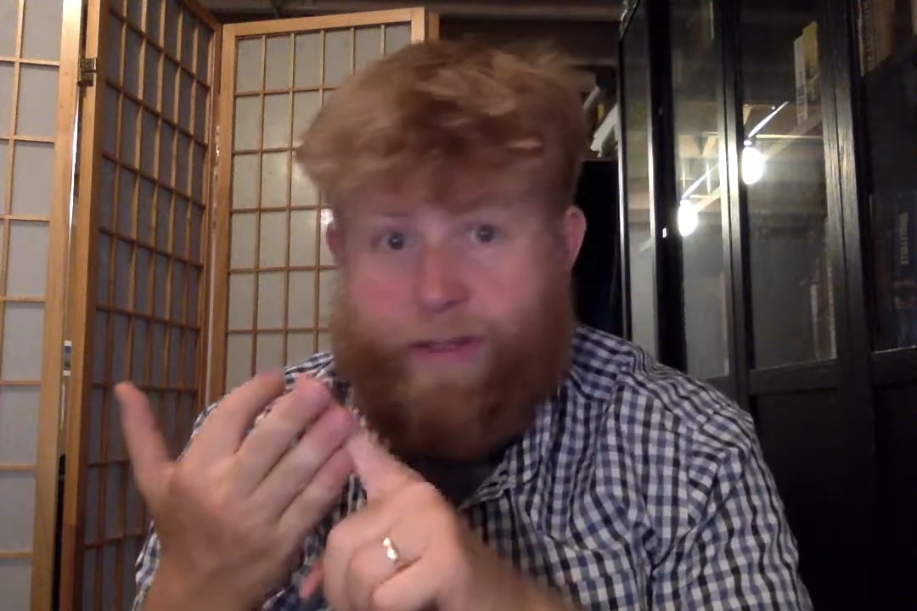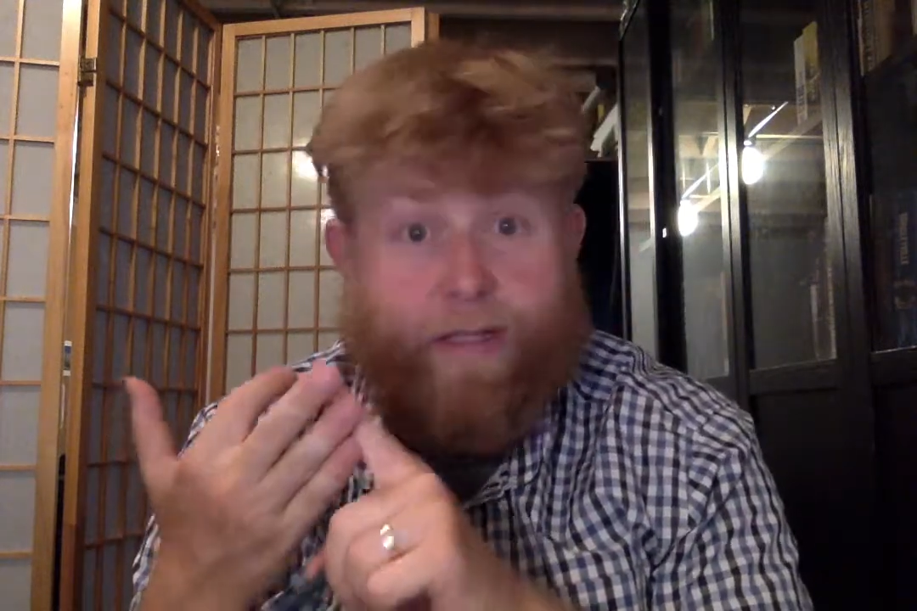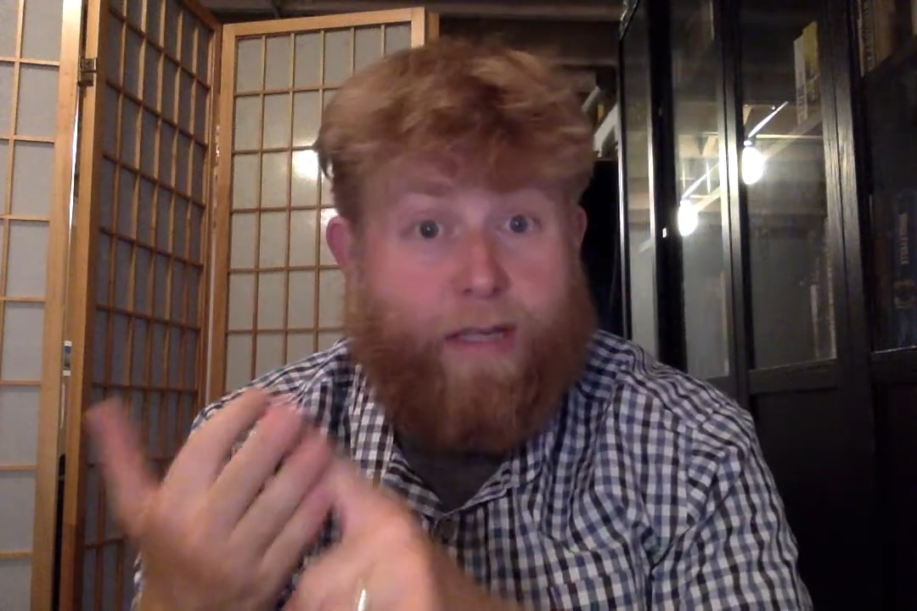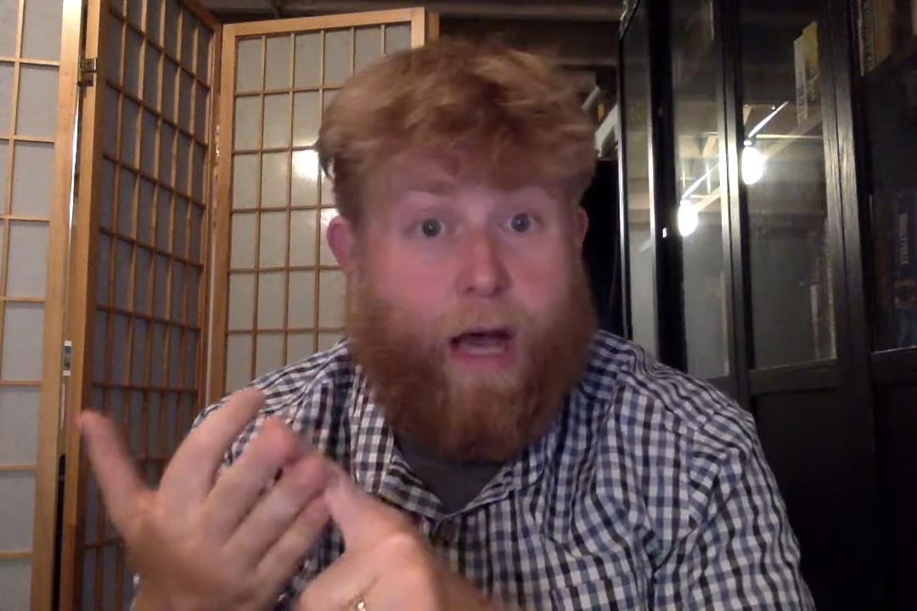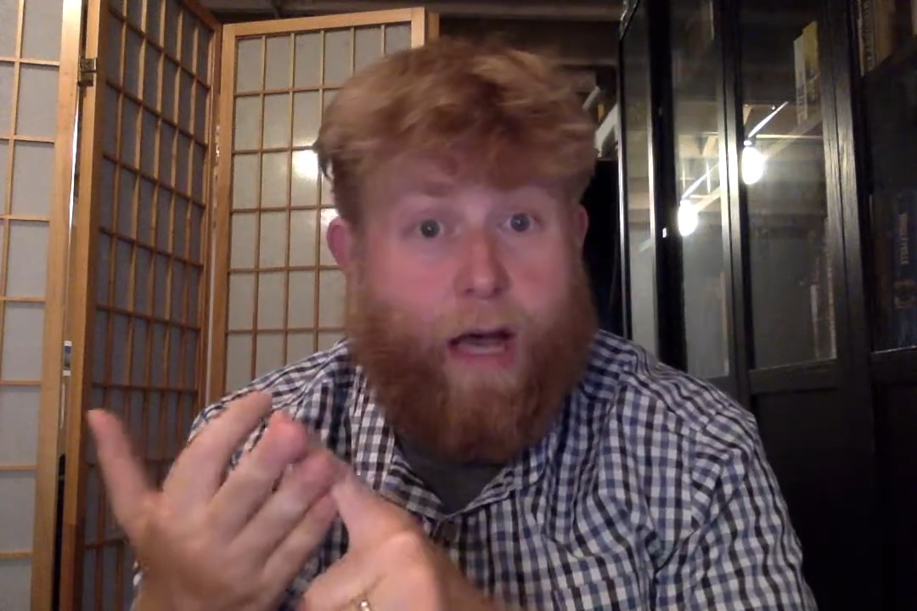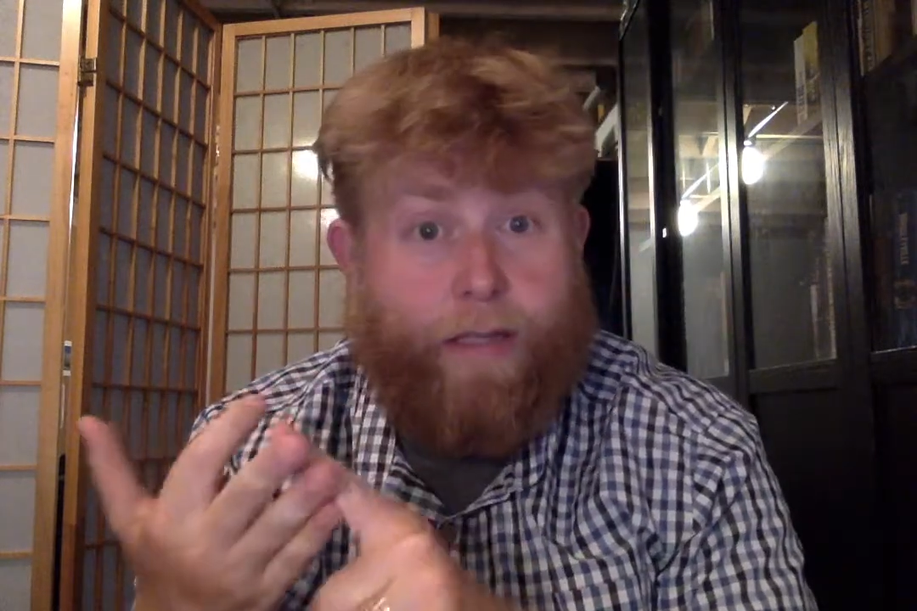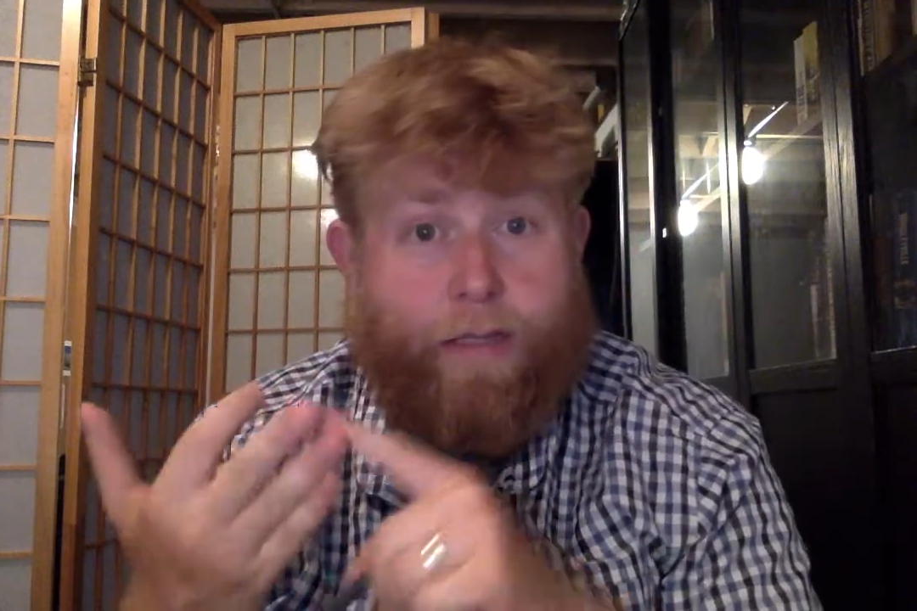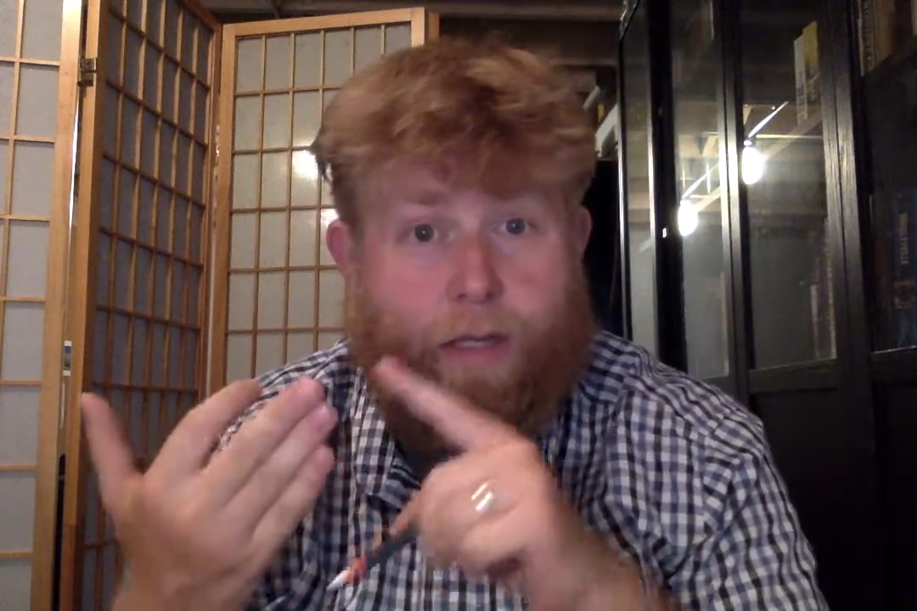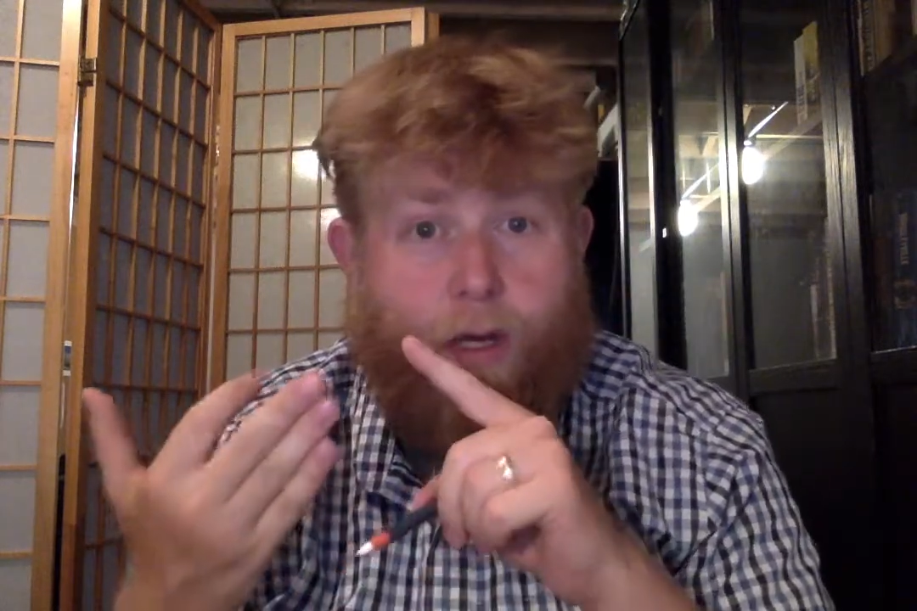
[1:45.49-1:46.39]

These guys,